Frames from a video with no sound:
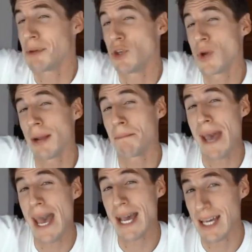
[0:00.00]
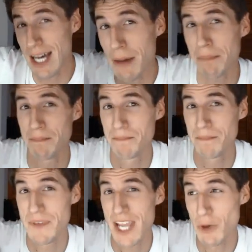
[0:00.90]
but you got to back up
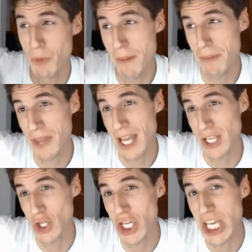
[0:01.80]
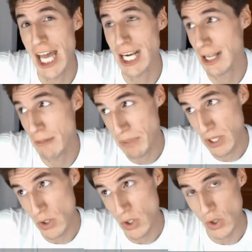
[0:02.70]
and remember that you're looking at an
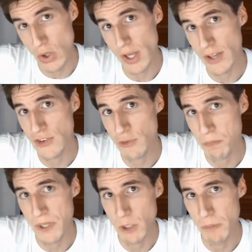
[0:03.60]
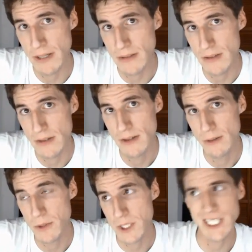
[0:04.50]
empirical experiment
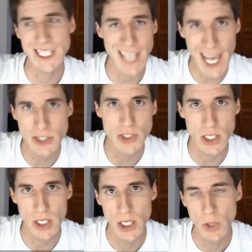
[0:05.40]
with a detector,